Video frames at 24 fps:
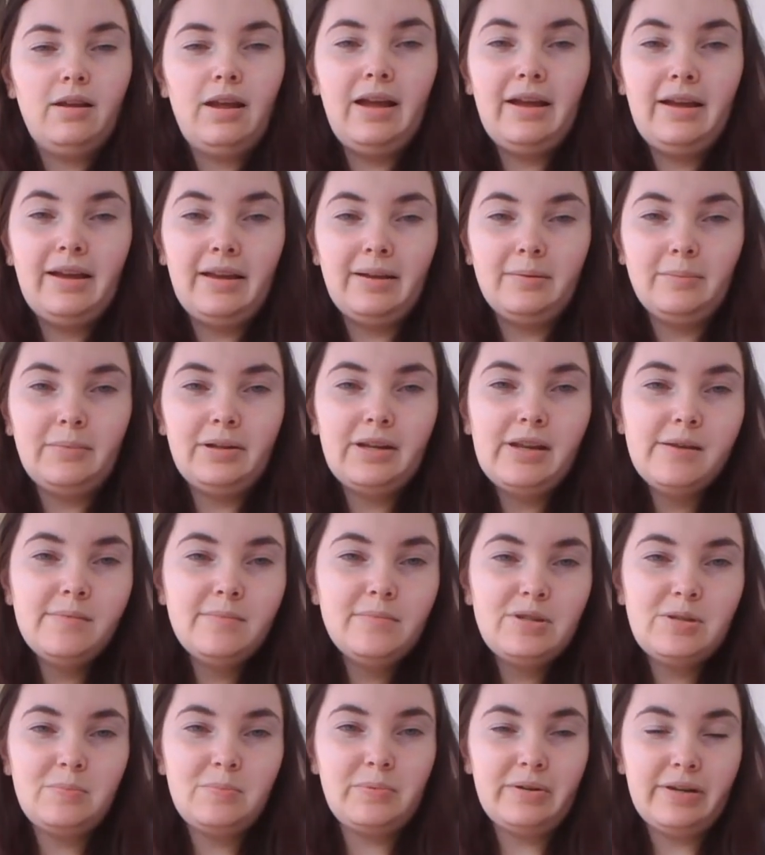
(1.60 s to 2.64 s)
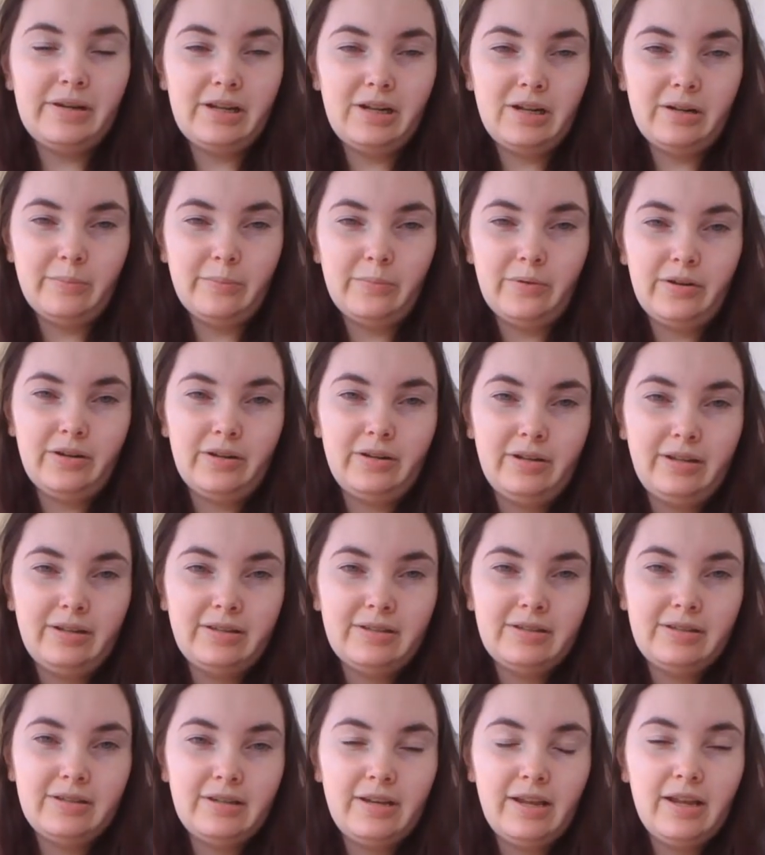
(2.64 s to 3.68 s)
Hi, my name is Brianna Martin,
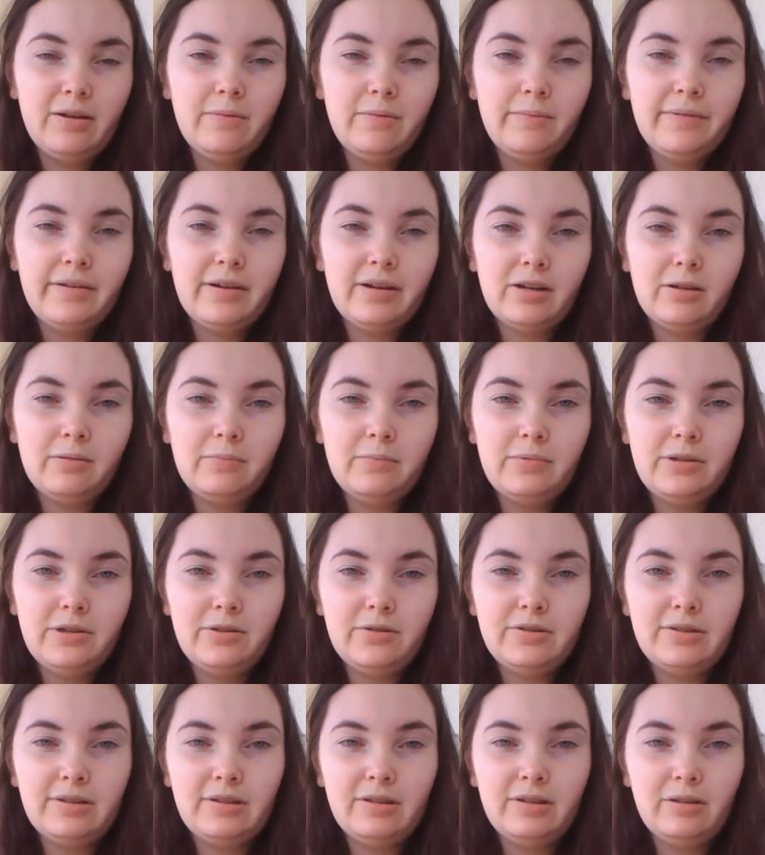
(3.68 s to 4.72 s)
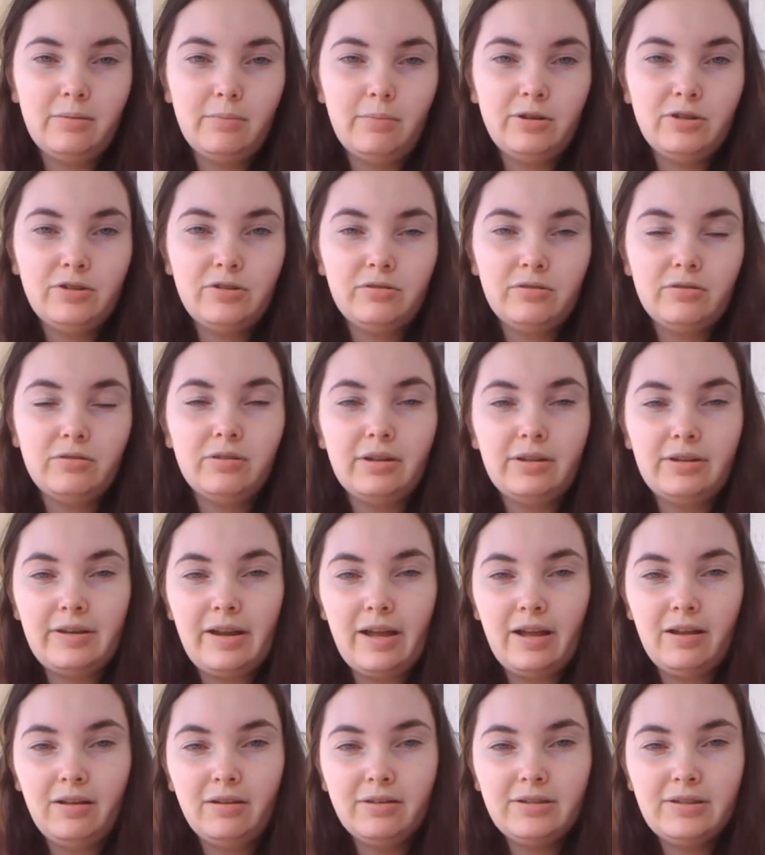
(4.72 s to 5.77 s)
and today we're going to be using dimensional
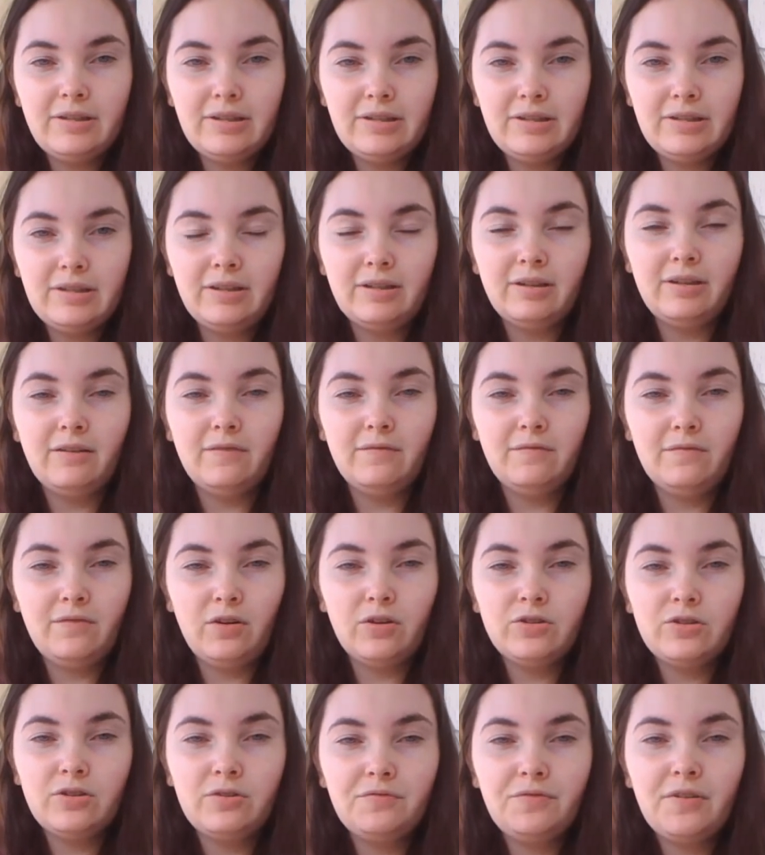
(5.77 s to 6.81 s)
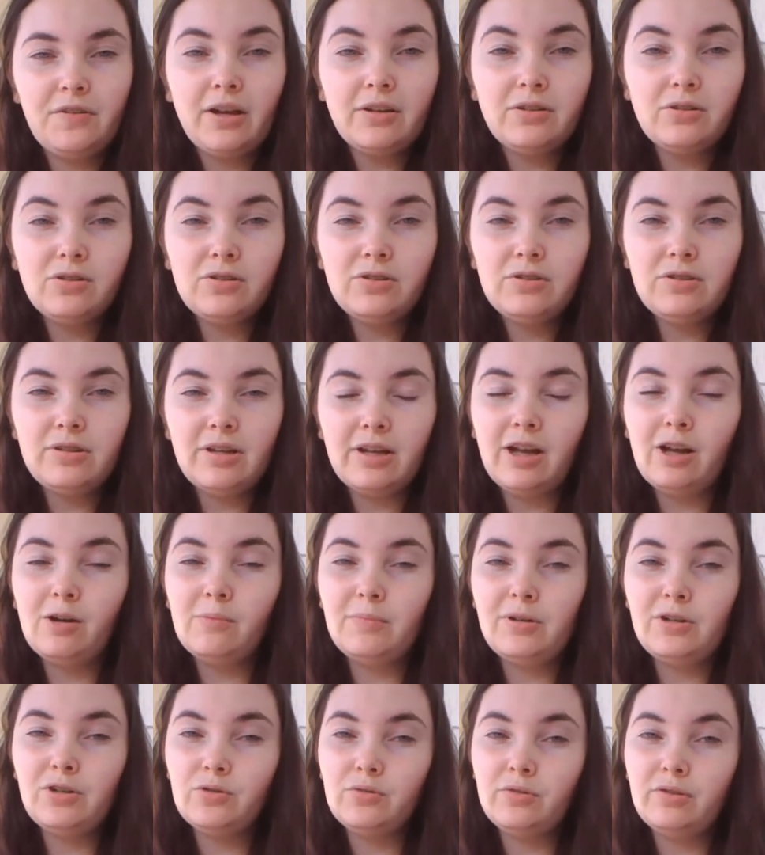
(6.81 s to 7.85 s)
analysis and conversion factors to
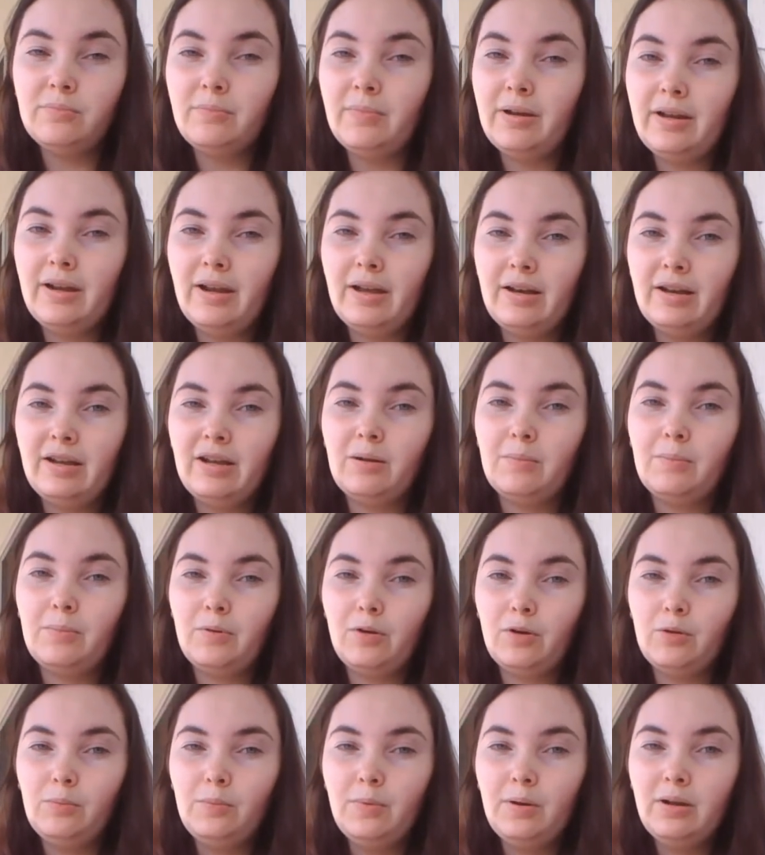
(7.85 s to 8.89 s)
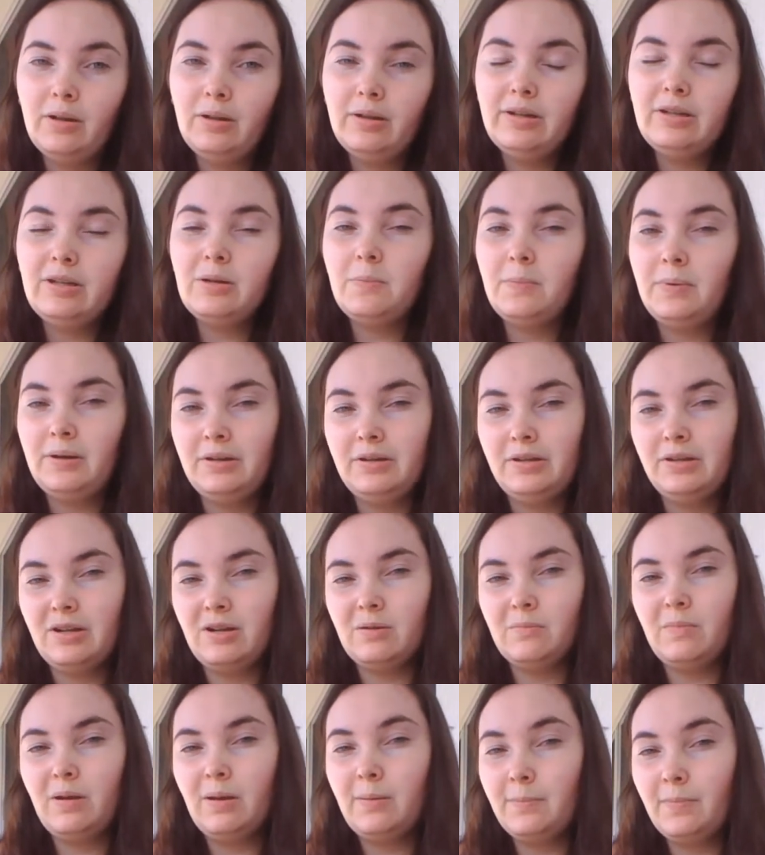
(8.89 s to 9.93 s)
help me treat my headache appropriately depending
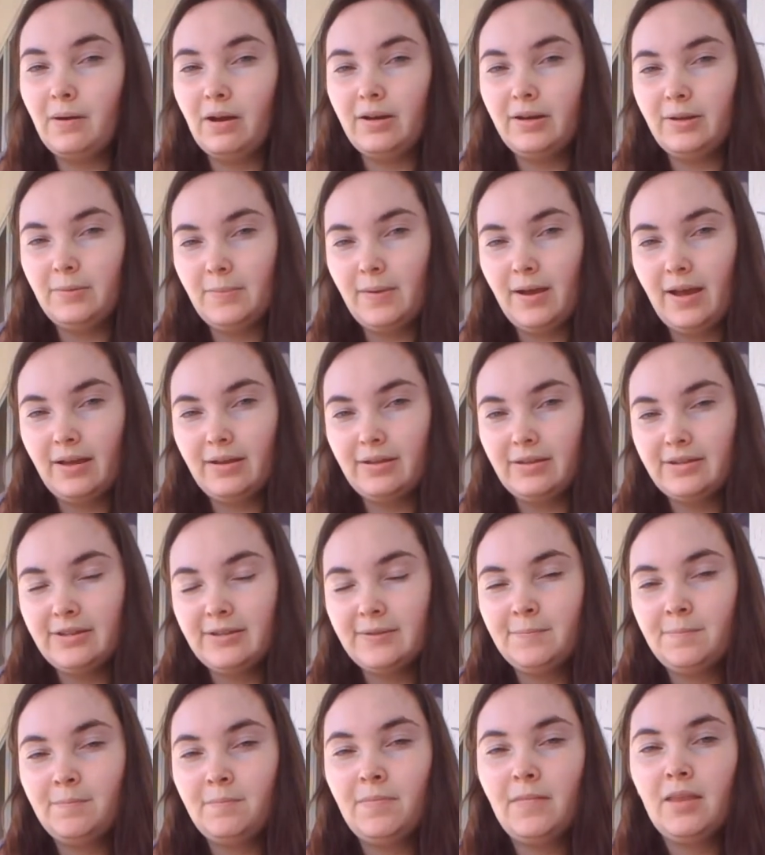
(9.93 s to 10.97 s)
on my body mass.